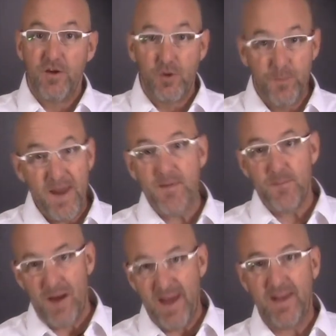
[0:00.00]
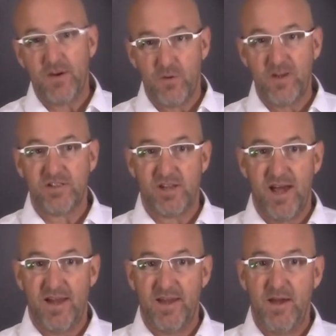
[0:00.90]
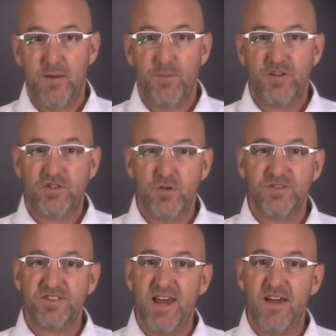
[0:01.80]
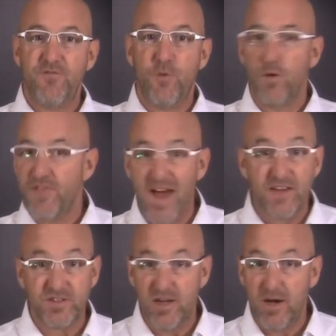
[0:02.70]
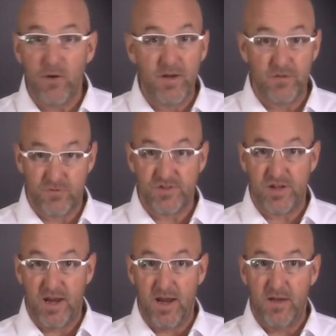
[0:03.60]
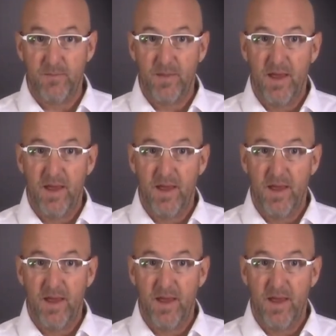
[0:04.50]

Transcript: Your payment might increase slightly, but you'll save $4,000 a year in interest again,